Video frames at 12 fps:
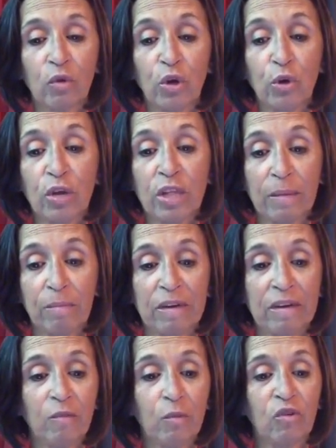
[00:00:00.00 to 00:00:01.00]
or
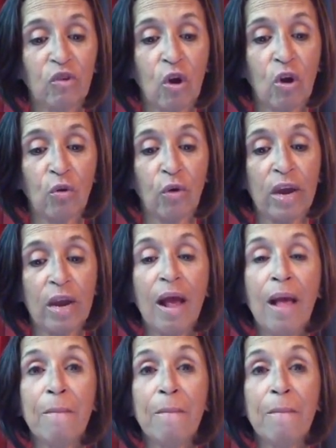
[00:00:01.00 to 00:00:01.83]
eucalyptus, which are all great,